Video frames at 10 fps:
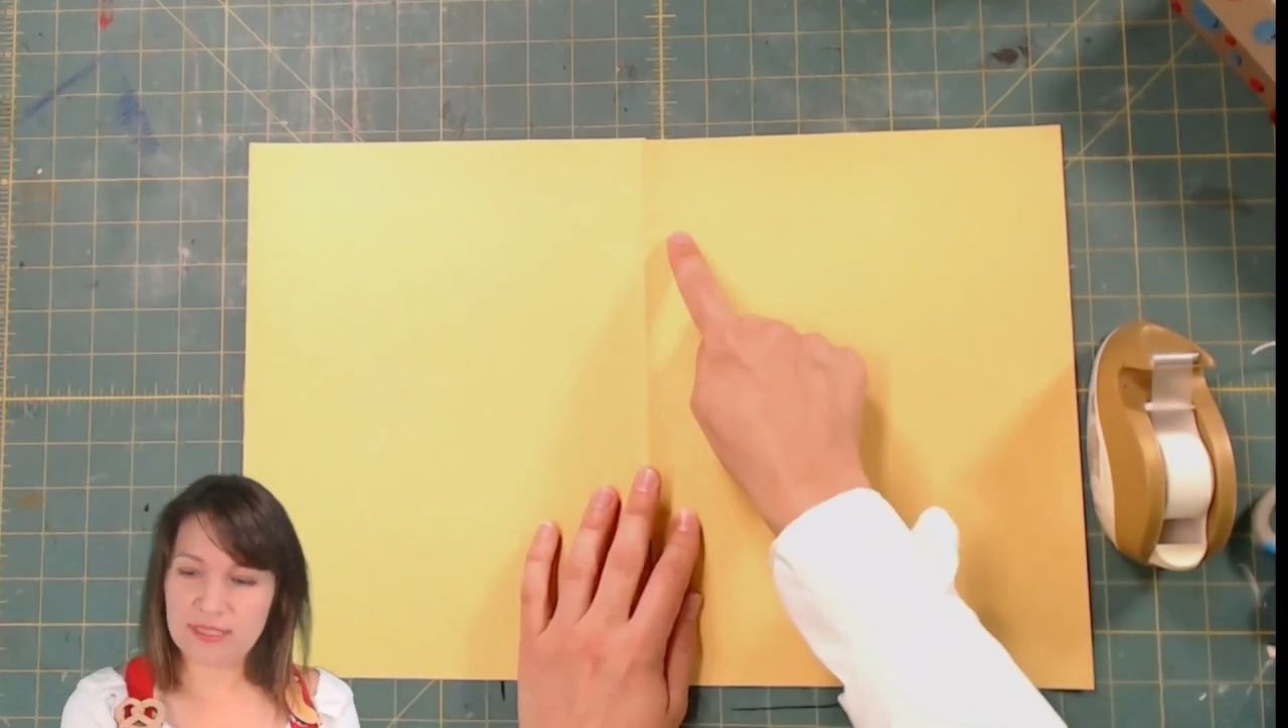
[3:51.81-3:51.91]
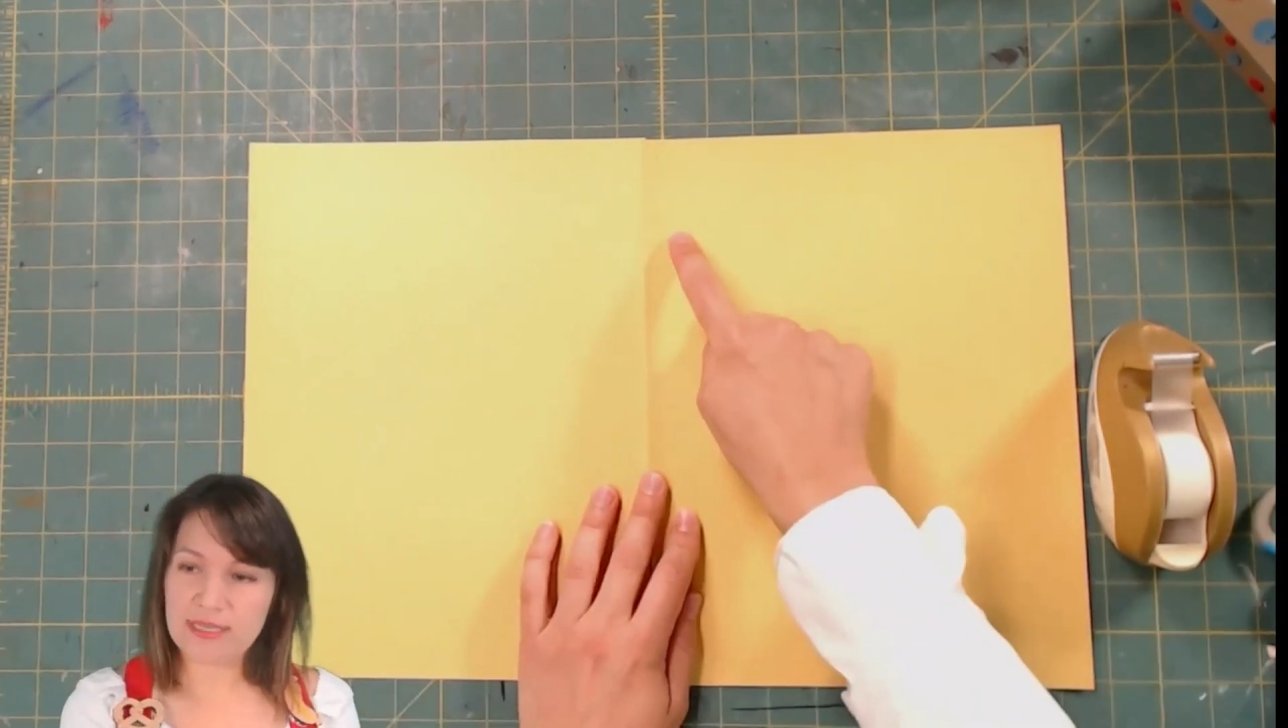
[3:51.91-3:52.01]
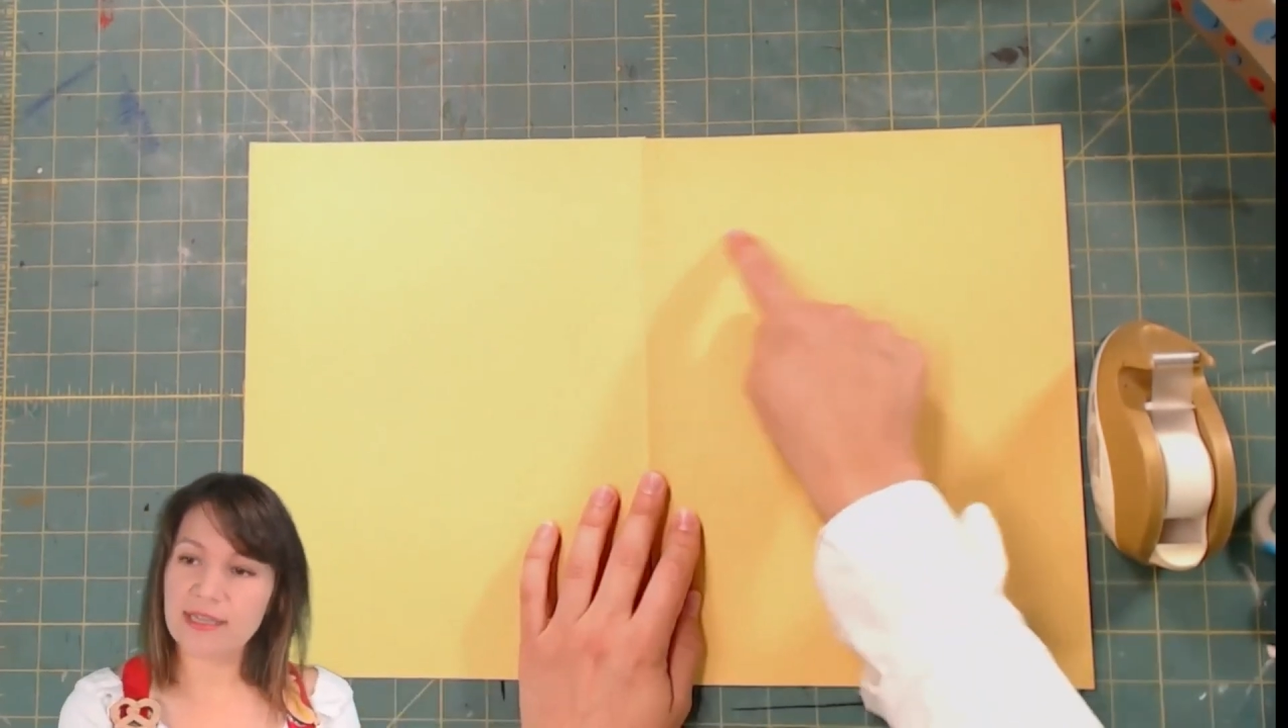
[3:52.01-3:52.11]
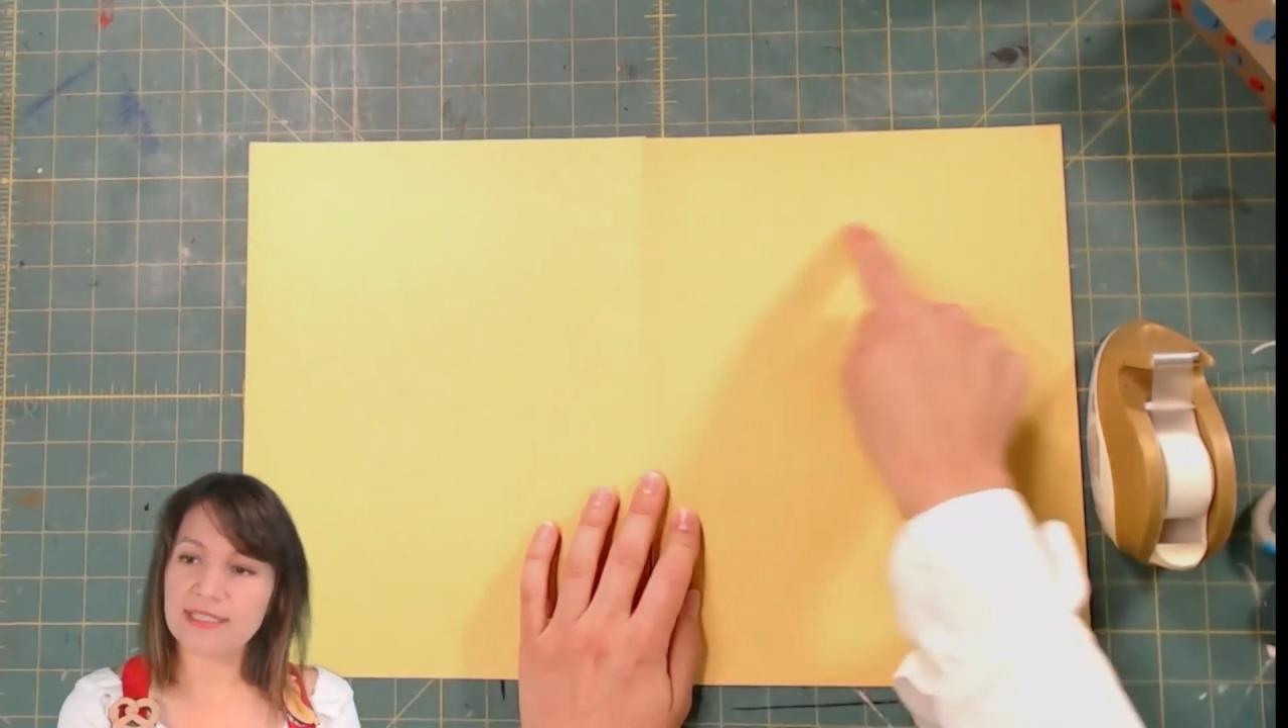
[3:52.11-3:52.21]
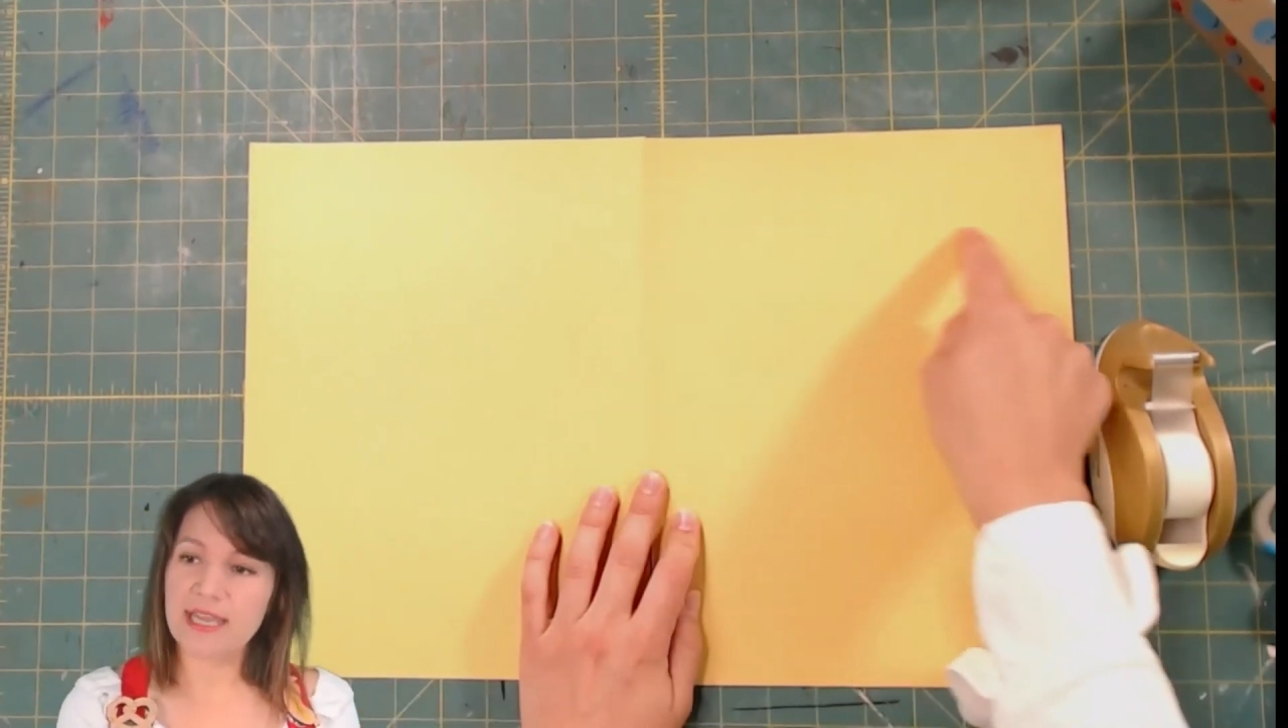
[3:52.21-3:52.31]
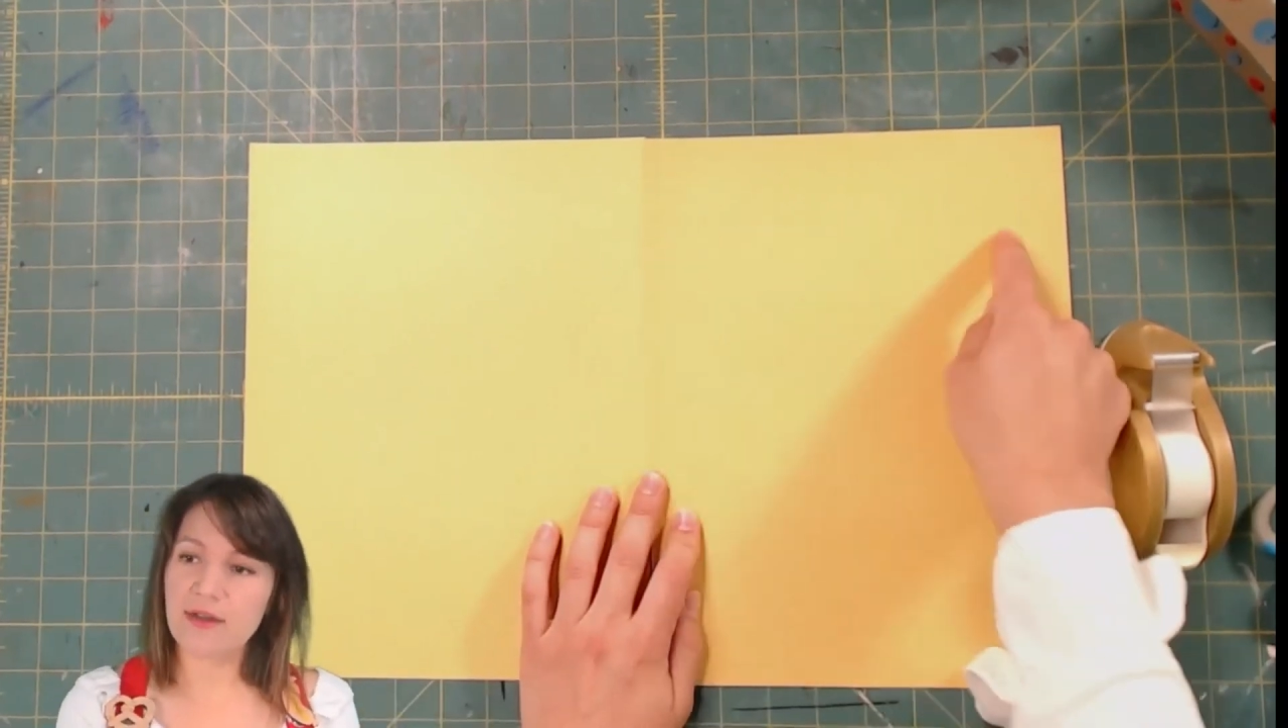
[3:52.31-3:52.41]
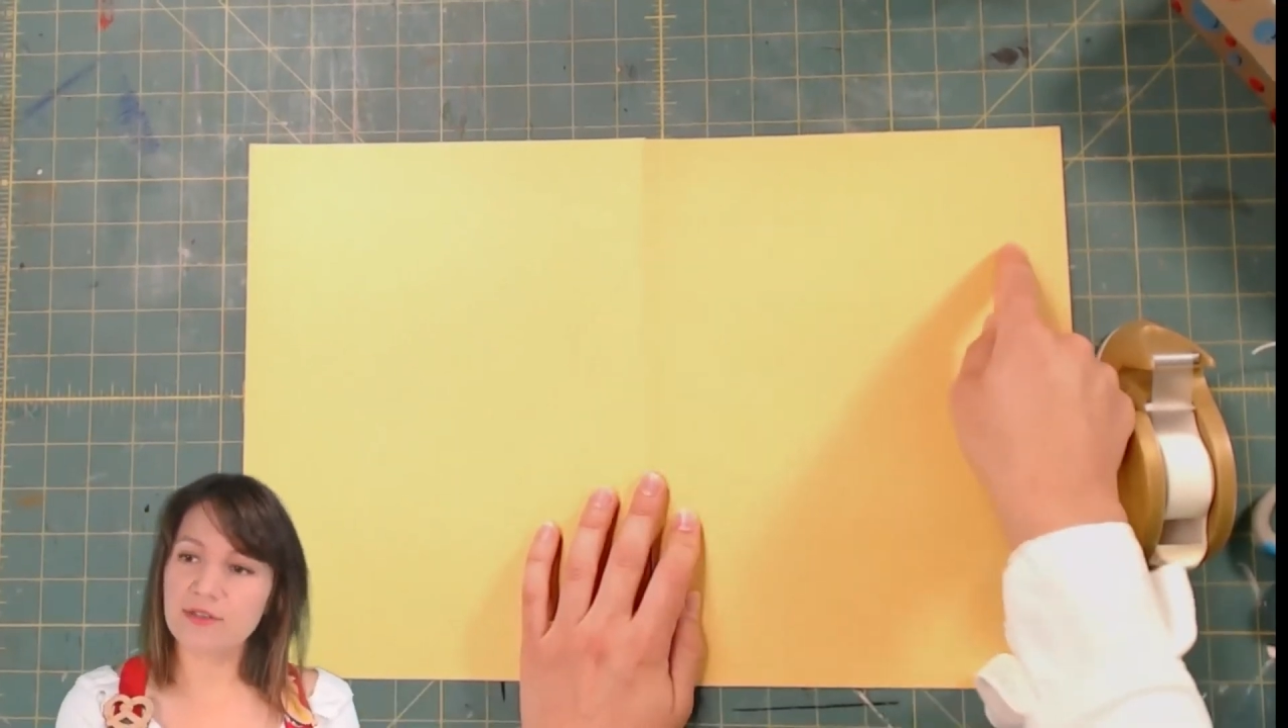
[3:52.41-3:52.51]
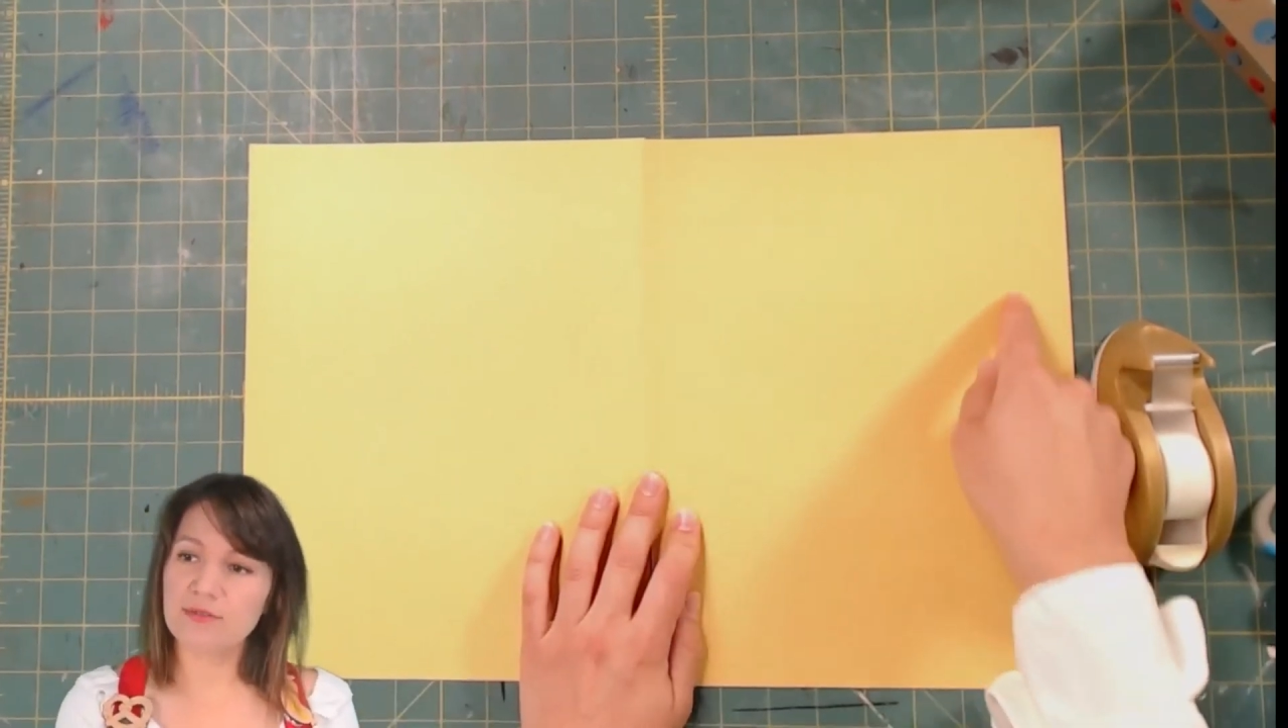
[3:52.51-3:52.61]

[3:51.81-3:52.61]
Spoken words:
cut down your